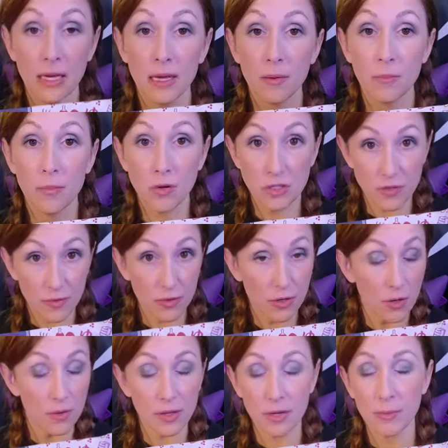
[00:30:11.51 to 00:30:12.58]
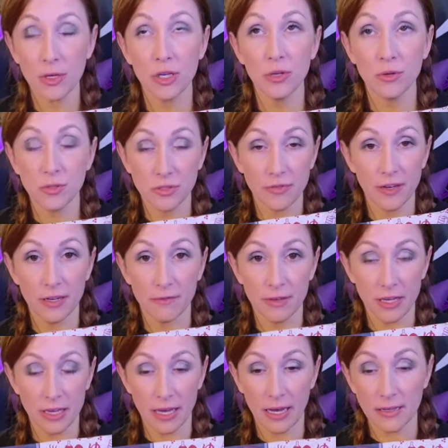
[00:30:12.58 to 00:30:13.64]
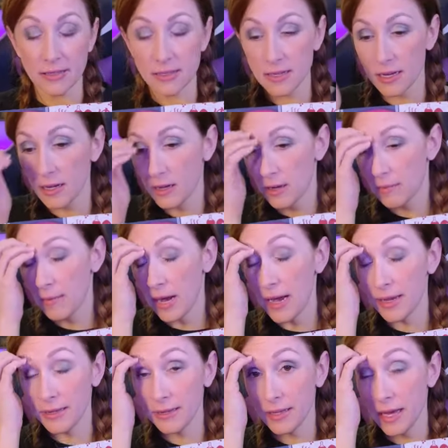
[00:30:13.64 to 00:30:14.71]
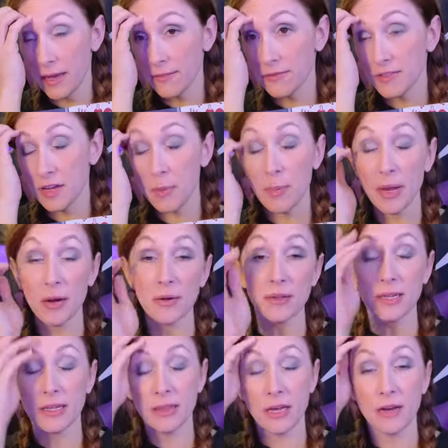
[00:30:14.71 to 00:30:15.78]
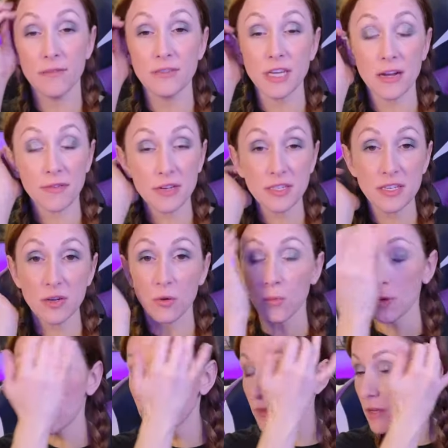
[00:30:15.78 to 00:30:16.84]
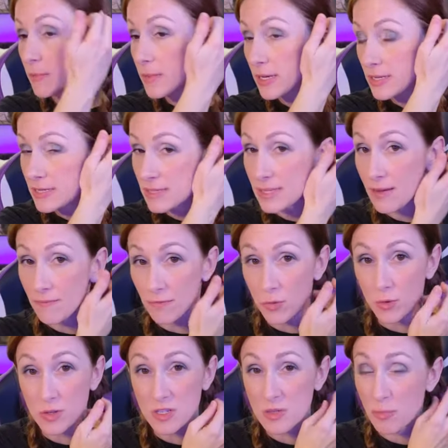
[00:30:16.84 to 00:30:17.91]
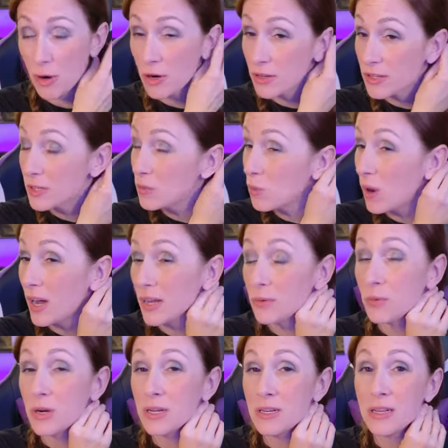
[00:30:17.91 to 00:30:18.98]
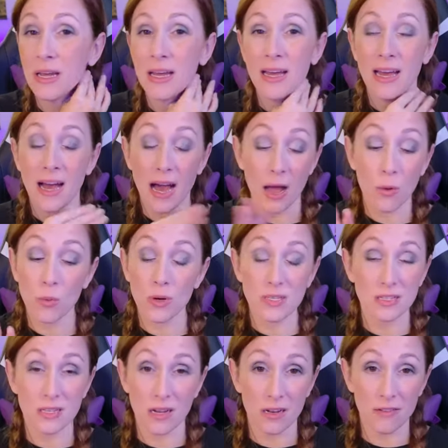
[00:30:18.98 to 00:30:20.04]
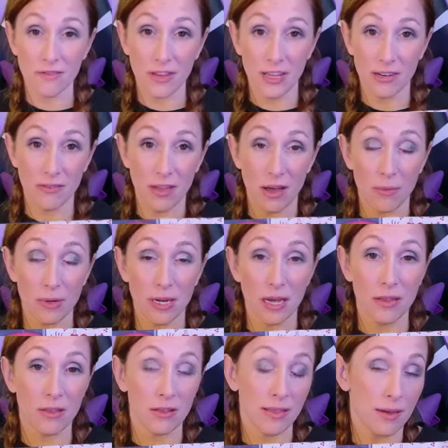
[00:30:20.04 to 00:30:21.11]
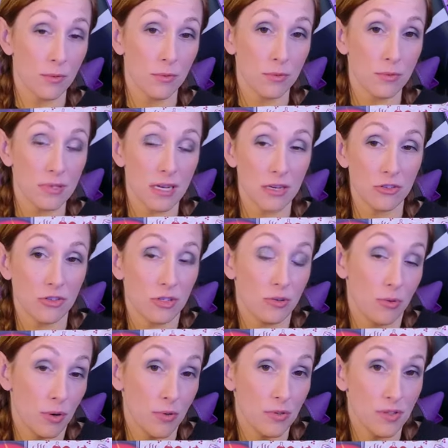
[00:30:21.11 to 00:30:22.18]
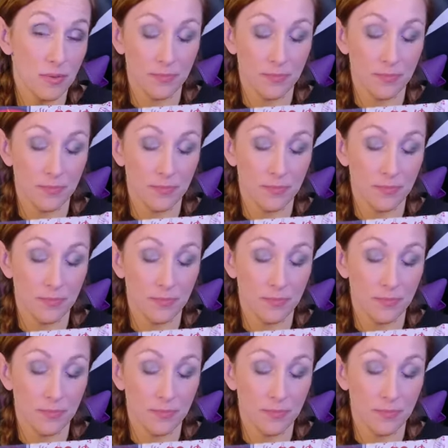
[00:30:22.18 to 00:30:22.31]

Most of you know that I'm a huge fan of Kit Kats. Um, I have apparently loved every single one of them except for the sparkling wine one. I was not a fan of that one. I thought that one was actually gross.